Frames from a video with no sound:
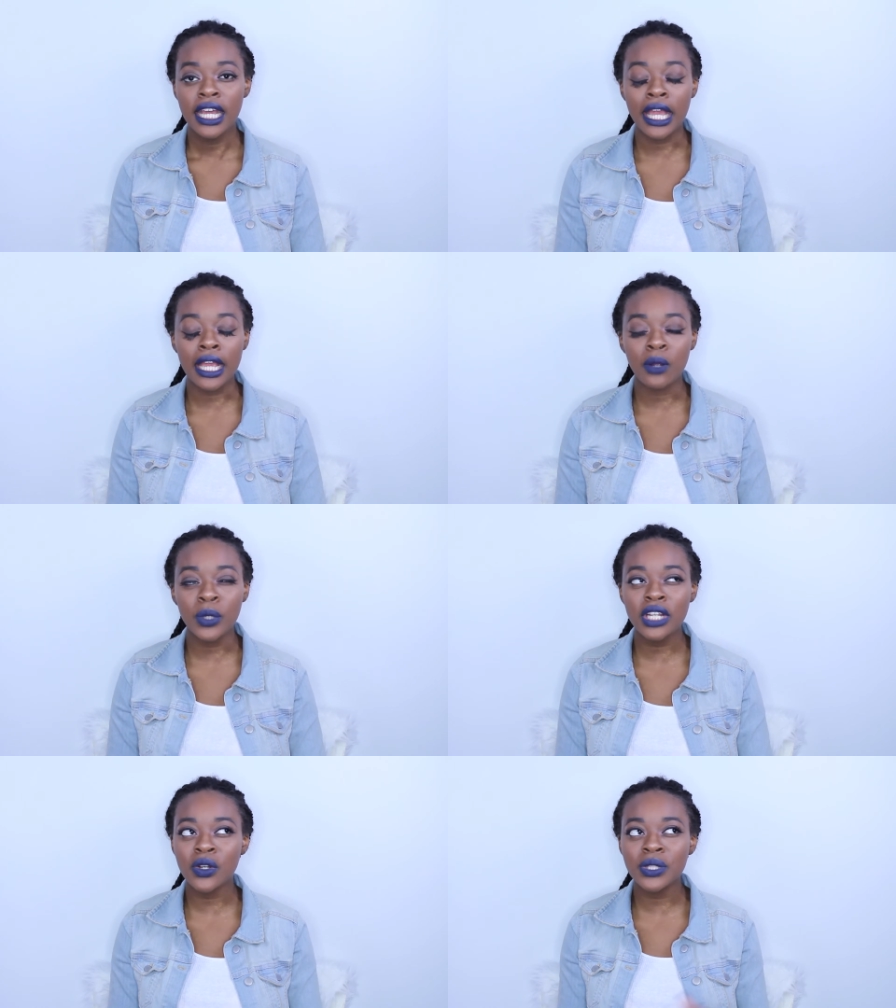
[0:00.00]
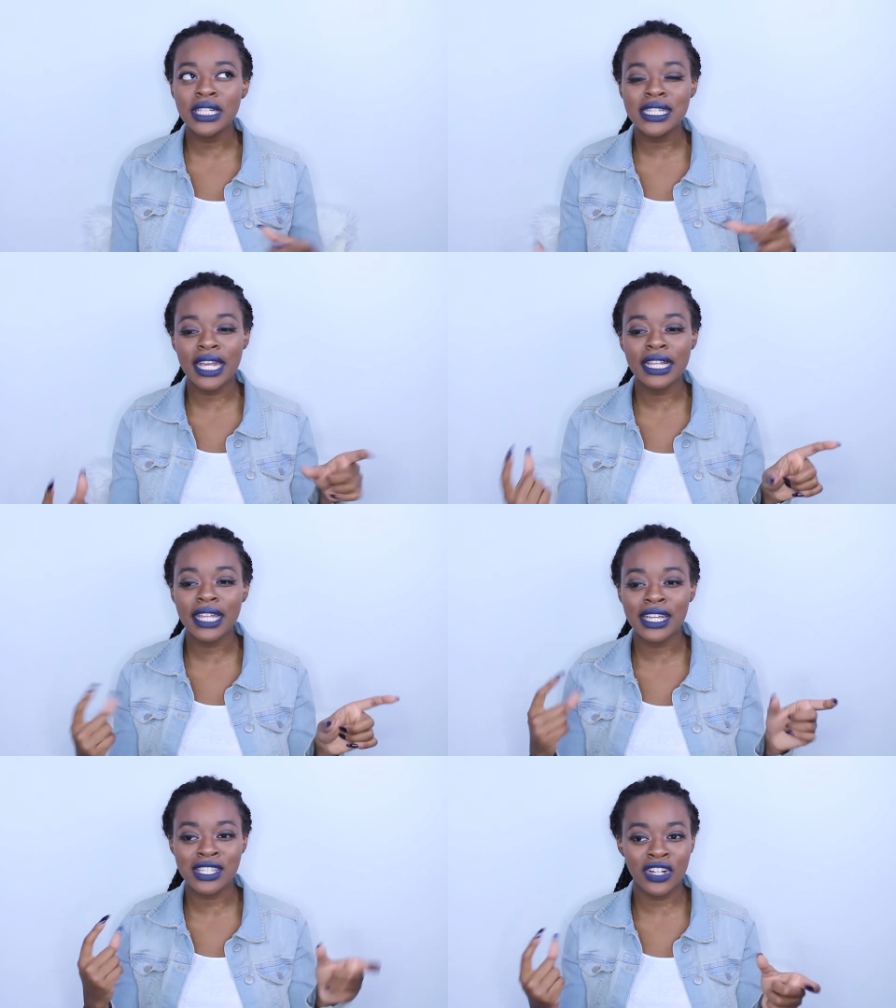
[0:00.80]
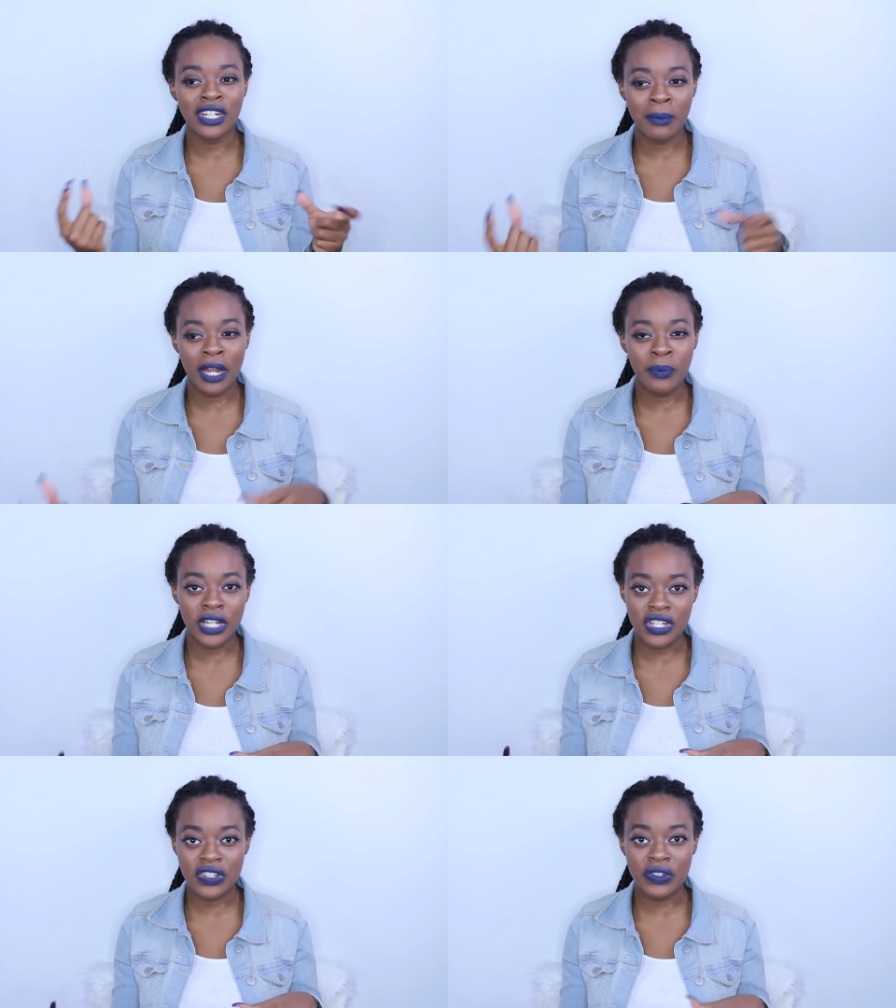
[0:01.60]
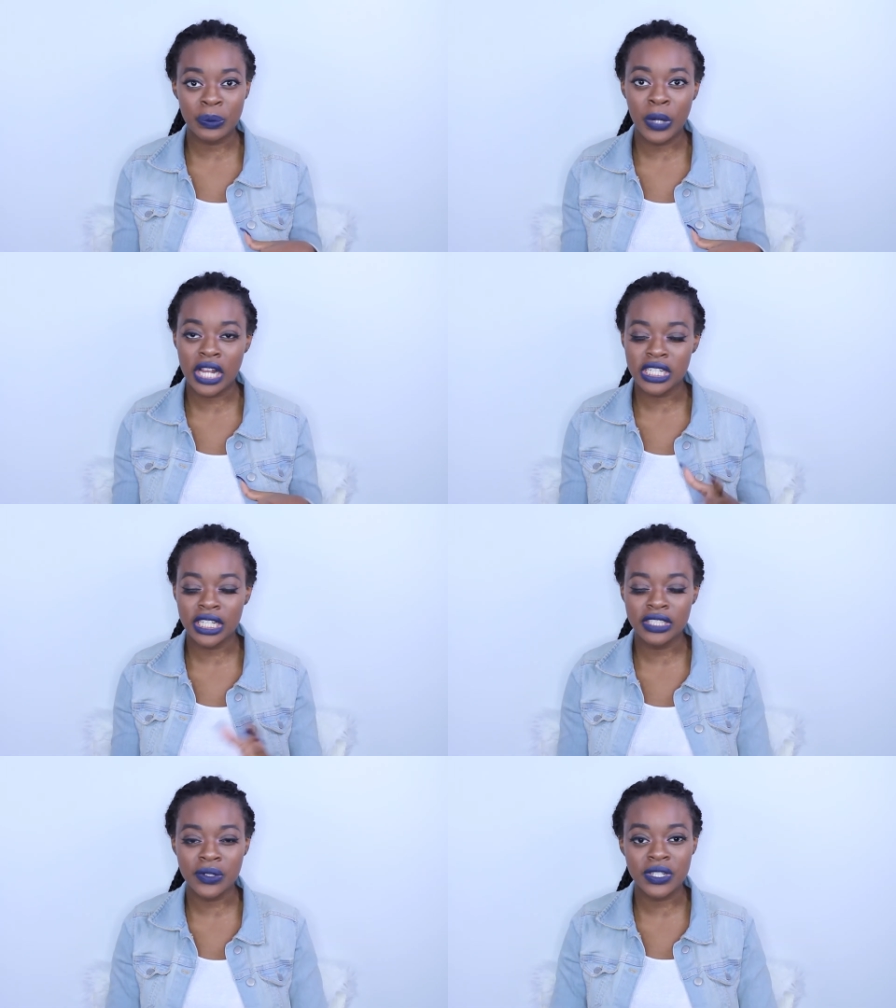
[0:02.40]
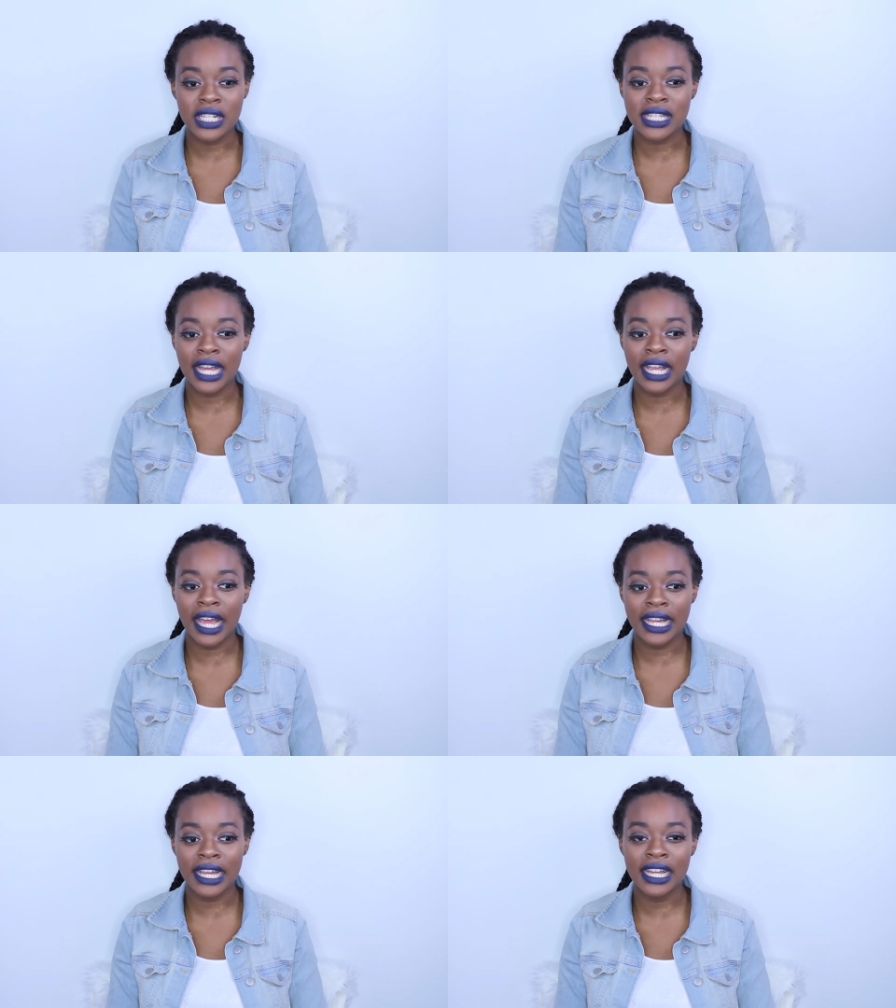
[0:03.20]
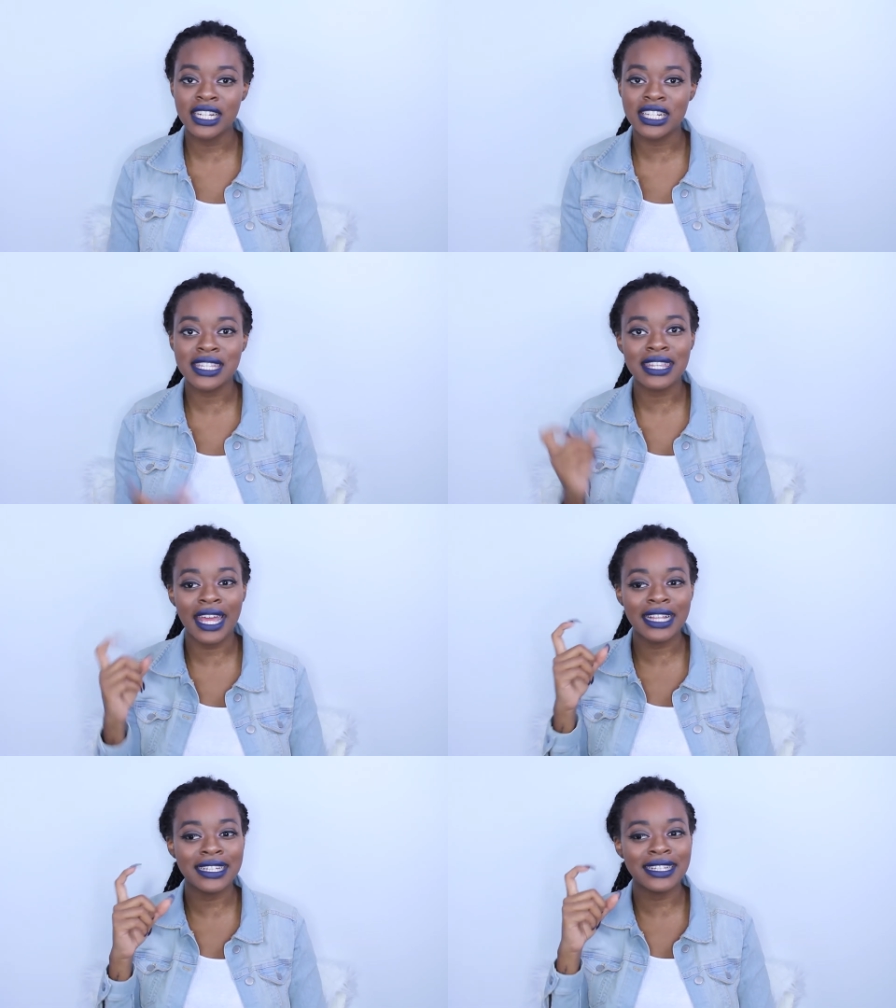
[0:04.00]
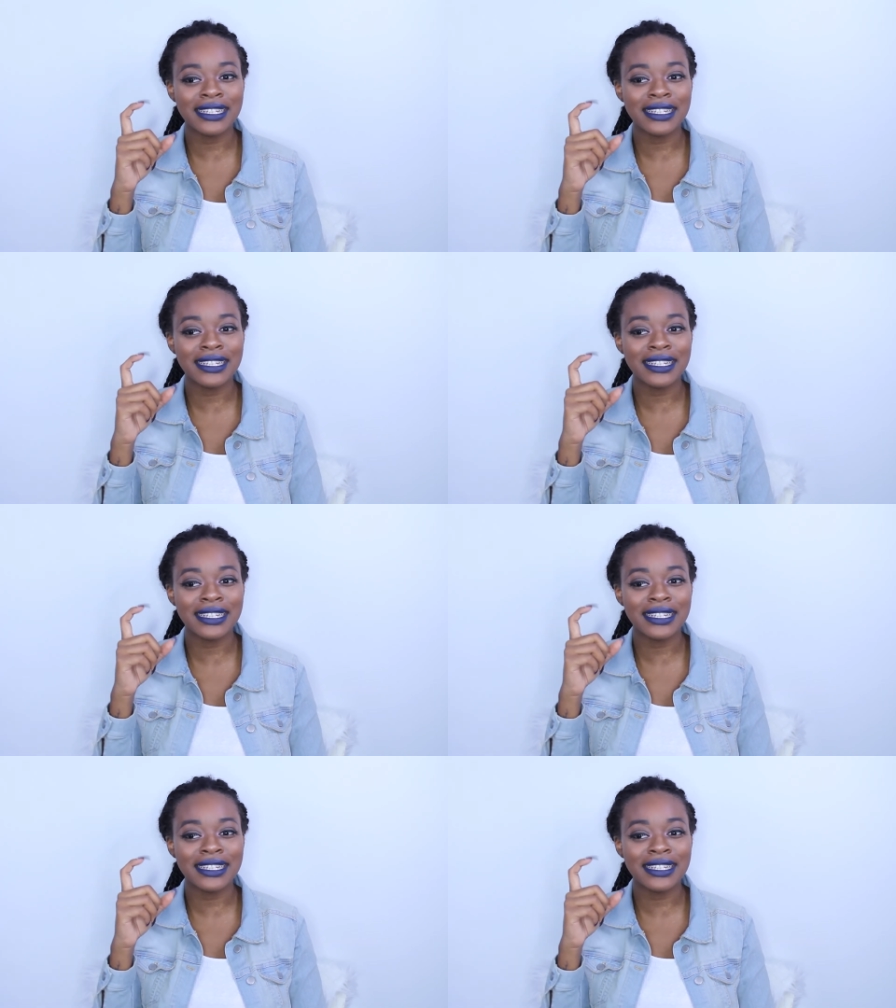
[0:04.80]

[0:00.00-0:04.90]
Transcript: And we can only take like a certain amount of pictures for the project, so it's just like I can't just like click,